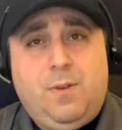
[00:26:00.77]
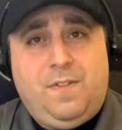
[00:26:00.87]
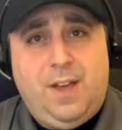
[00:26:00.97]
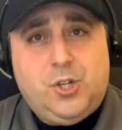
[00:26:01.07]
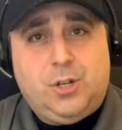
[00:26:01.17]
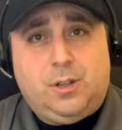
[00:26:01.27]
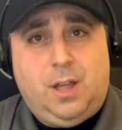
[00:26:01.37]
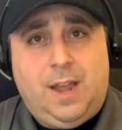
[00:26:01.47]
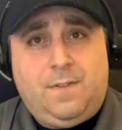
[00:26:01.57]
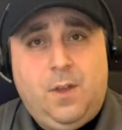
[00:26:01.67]
and
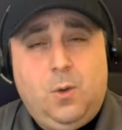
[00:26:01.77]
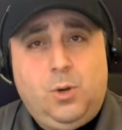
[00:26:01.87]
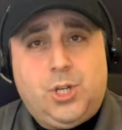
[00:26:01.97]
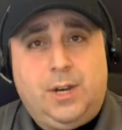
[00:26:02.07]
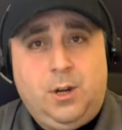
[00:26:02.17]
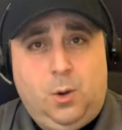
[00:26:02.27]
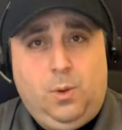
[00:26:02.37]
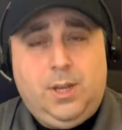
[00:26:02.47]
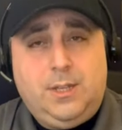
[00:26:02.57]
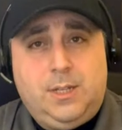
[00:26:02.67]
professional life, which I
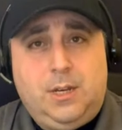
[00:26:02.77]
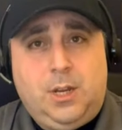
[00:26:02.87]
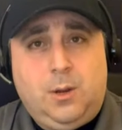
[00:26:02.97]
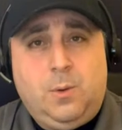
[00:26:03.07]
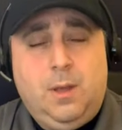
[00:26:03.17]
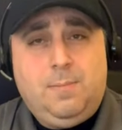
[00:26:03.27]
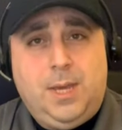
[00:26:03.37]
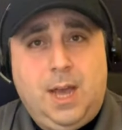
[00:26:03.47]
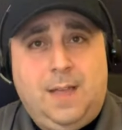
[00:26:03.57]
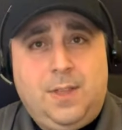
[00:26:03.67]
know will continue
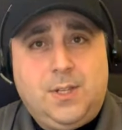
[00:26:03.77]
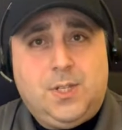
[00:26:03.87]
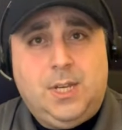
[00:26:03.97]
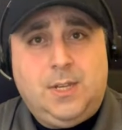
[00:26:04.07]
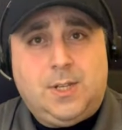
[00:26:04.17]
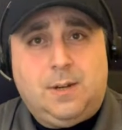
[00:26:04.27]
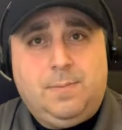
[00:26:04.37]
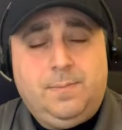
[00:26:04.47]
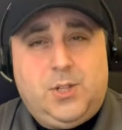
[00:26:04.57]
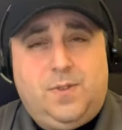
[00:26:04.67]
beyond this
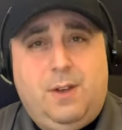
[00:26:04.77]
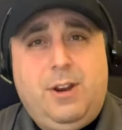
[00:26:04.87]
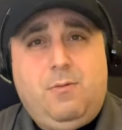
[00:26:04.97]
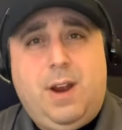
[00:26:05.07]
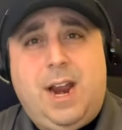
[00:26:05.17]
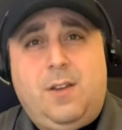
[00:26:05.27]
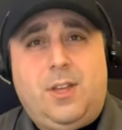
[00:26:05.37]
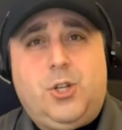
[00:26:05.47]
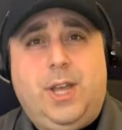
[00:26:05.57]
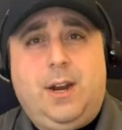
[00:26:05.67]
season. It's very rare
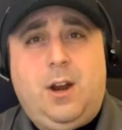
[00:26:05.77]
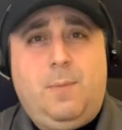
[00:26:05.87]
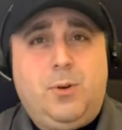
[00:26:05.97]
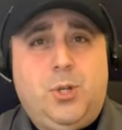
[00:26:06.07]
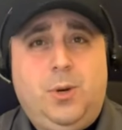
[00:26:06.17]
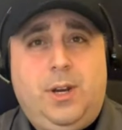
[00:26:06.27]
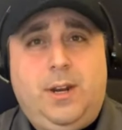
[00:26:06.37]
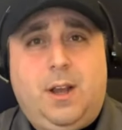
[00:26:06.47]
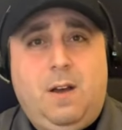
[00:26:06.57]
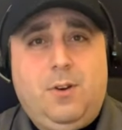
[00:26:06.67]
that you get an opportunity
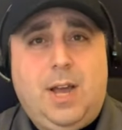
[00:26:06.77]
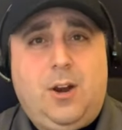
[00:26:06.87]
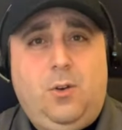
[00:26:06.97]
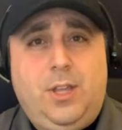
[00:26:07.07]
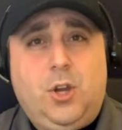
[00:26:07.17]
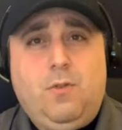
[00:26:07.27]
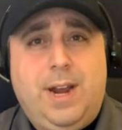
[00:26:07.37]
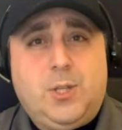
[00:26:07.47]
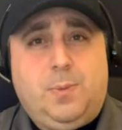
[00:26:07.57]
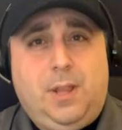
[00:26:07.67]
to cover not only the
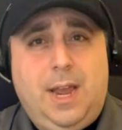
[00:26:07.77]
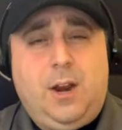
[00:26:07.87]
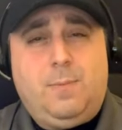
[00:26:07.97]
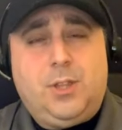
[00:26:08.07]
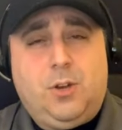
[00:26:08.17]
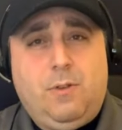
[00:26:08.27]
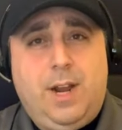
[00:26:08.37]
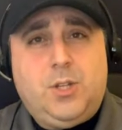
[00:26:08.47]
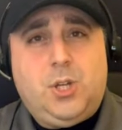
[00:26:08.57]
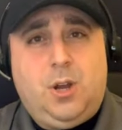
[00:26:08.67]
greatest player, but the
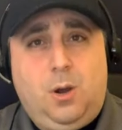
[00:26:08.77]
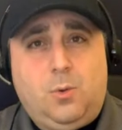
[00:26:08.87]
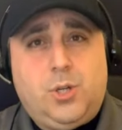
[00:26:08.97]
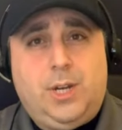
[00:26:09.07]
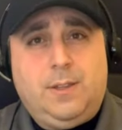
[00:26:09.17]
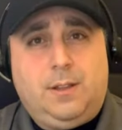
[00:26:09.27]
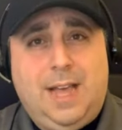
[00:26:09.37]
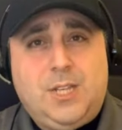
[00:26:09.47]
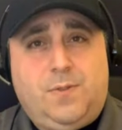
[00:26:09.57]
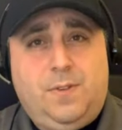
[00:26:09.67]
greatest coach in the
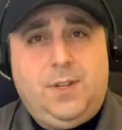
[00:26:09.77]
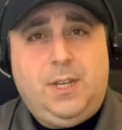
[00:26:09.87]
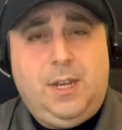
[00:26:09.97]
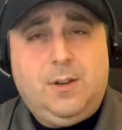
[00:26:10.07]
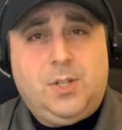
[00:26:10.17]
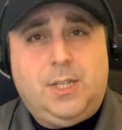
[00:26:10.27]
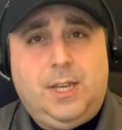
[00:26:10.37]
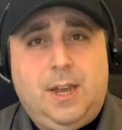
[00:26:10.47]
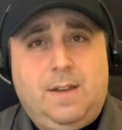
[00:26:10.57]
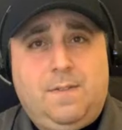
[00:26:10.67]
last 50 years in the
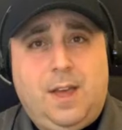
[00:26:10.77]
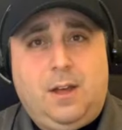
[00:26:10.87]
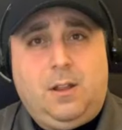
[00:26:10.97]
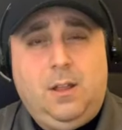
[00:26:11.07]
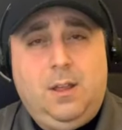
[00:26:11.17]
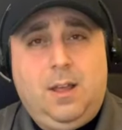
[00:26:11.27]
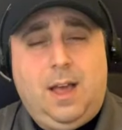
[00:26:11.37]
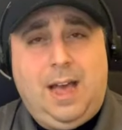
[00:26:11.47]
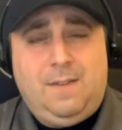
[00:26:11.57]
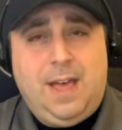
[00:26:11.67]
NFL.
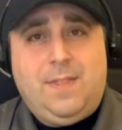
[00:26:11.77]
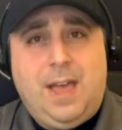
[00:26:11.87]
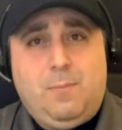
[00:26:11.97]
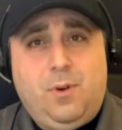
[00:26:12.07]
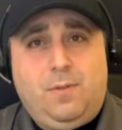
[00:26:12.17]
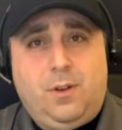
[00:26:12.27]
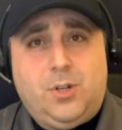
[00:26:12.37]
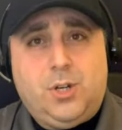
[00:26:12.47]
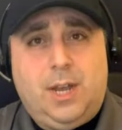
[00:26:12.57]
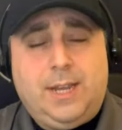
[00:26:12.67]
I've had that
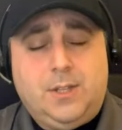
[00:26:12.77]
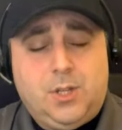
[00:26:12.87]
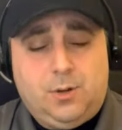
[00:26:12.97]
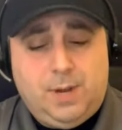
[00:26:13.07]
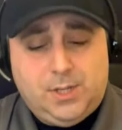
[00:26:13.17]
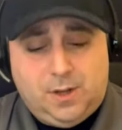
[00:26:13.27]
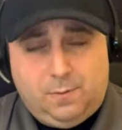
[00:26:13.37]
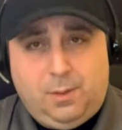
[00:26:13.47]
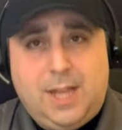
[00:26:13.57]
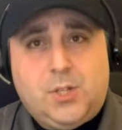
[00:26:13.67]
privilege. I consider myself
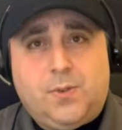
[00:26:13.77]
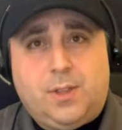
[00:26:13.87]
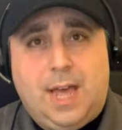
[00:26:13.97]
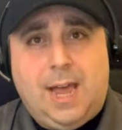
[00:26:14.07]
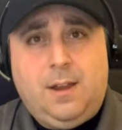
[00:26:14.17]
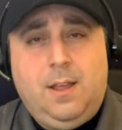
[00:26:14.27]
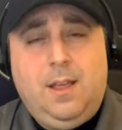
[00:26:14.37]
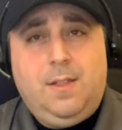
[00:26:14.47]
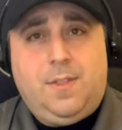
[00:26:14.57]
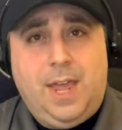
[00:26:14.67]
blessed for that.
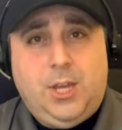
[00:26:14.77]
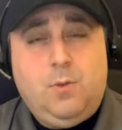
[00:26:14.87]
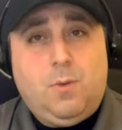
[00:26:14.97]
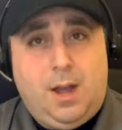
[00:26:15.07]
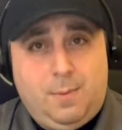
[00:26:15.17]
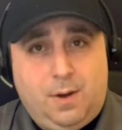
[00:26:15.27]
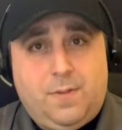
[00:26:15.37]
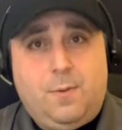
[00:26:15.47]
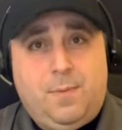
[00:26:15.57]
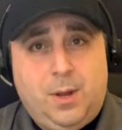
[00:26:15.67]
Thank you, Robert,
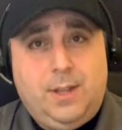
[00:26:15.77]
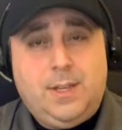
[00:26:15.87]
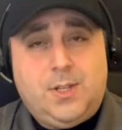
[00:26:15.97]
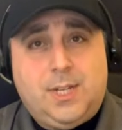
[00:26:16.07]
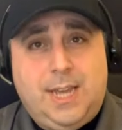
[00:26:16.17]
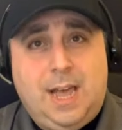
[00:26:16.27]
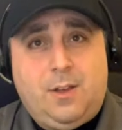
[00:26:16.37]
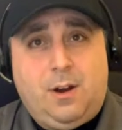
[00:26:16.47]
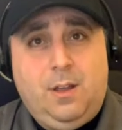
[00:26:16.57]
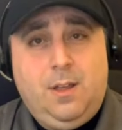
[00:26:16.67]
for putting this
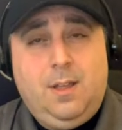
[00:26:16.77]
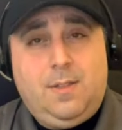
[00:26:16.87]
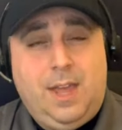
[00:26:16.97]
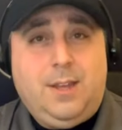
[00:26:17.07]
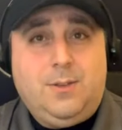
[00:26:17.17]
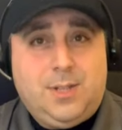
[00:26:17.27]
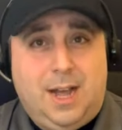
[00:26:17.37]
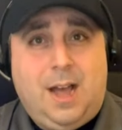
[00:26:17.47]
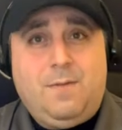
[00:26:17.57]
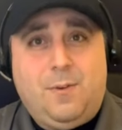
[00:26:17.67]
together. Thank you,
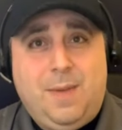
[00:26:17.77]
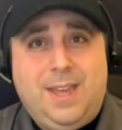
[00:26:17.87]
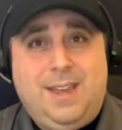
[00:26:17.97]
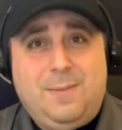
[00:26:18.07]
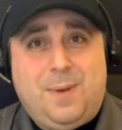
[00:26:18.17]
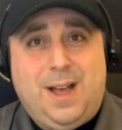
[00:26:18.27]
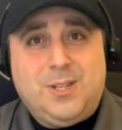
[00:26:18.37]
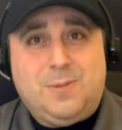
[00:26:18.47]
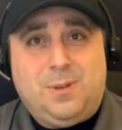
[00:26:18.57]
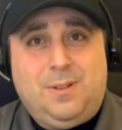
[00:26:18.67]
Tom, for making it
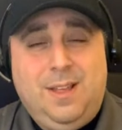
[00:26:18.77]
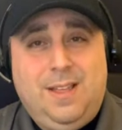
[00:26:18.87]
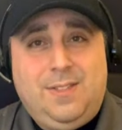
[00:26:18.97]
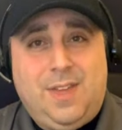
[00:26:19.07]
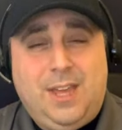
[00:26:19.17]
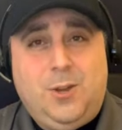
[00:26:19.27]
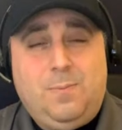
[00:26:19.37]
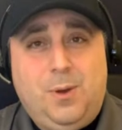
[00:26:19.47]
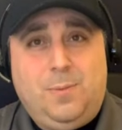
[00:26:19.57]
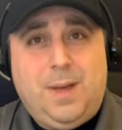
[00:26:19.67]
possible. Thank you,
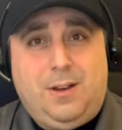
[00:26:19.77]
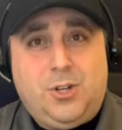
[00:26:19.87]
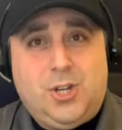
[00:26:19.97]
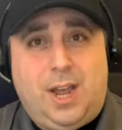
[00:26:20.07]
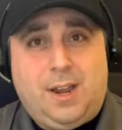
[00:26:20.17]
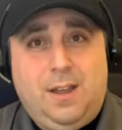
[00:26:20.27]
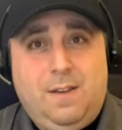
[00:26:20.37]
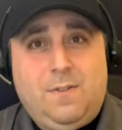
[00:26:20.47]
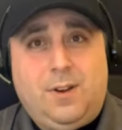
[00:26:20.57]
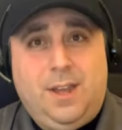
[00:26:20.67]
Bill Belichick,
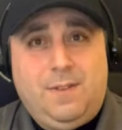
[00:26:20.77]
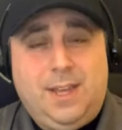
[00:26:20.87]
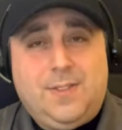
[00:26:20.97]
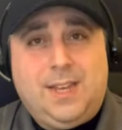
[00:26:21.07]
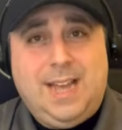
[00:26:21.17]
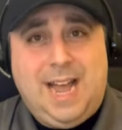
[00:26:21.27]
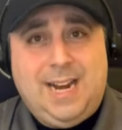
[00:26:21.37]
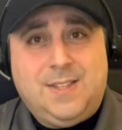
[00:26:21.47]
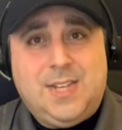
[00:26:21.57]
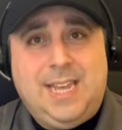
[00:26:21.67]
for giving it the
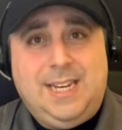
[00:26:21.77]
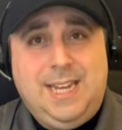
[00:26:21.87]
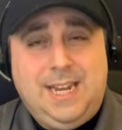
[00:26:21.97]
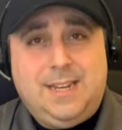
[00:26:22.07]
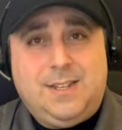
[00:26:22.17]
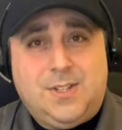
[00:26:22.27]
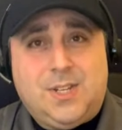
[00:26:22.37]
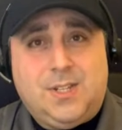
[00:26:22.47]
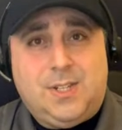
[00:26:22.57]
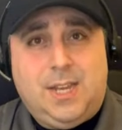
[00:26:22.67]
guidance it needed to
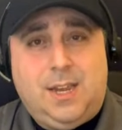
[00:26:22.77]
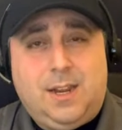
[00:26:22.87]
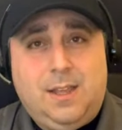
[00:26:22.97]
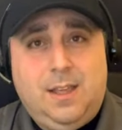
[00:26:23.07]
succeed.